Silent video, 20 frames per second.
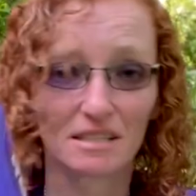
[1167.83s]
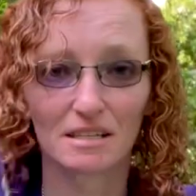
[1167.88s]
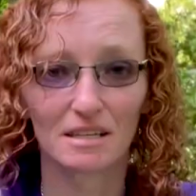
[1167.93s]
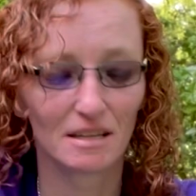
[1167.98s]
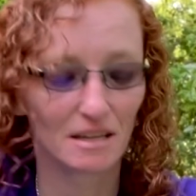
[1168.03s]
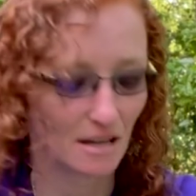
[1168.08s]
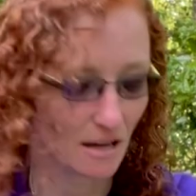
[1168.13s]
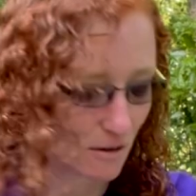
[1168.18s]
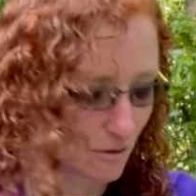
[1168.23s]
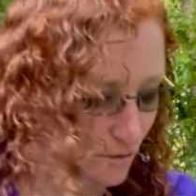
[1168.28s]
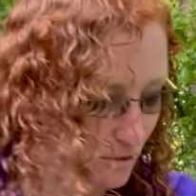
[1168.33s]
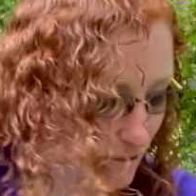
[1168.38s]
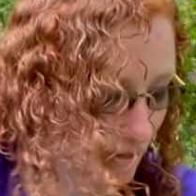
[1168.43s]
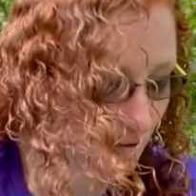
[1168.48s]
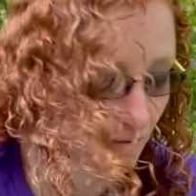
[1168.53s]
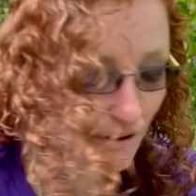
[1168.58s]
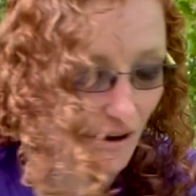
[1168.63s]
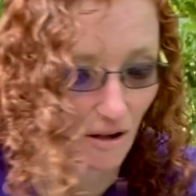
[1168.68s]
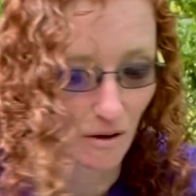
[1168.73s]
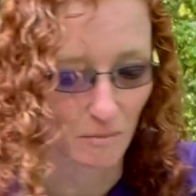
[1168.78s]
the other stuff
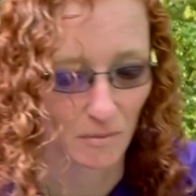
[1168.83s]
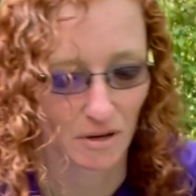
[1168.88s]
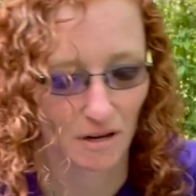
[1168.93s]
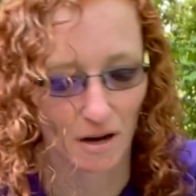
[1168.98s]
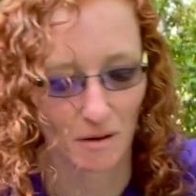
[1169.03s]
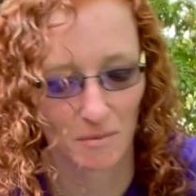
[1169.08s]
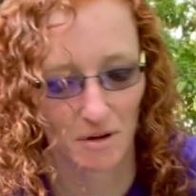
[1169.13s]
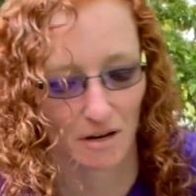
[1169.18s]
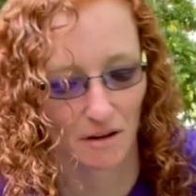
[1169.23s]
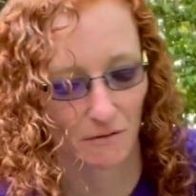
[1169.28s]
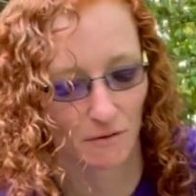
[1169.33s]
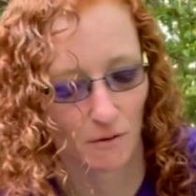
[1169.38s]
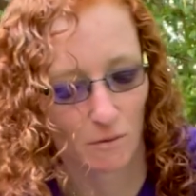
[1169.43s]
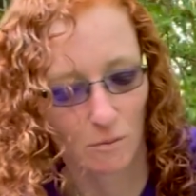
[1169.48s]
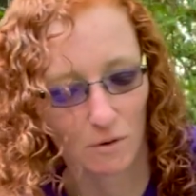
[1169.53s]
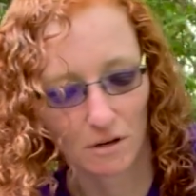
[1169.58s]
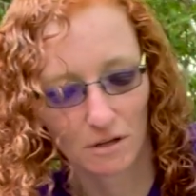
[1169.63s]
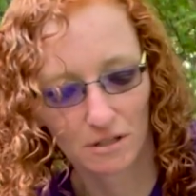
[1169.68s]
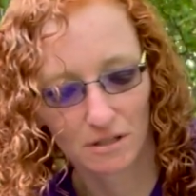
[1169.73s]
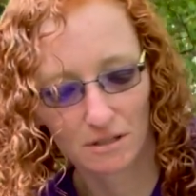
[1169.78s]
out, but I mean, if it
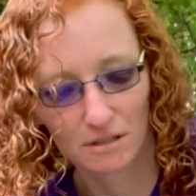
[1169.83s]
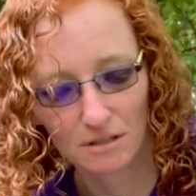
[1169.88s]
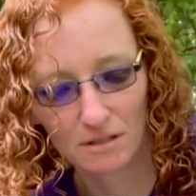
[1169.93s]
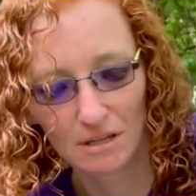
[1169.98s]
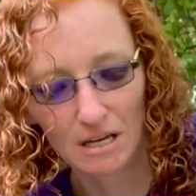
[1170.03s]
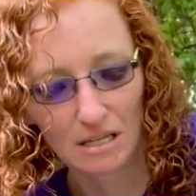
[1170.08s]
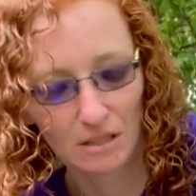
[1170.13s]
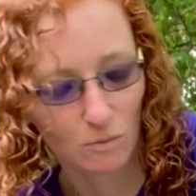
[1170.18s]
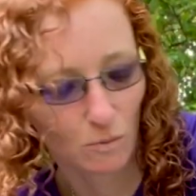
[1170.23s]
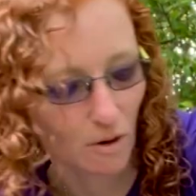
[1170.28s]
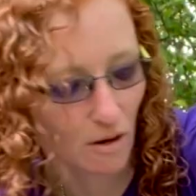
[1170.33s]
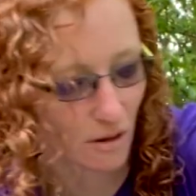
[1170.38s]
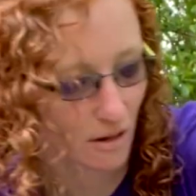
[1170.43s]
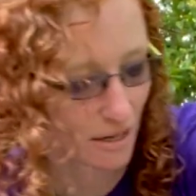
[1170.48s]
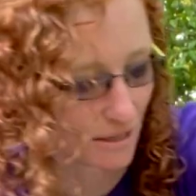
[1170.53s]
works as well as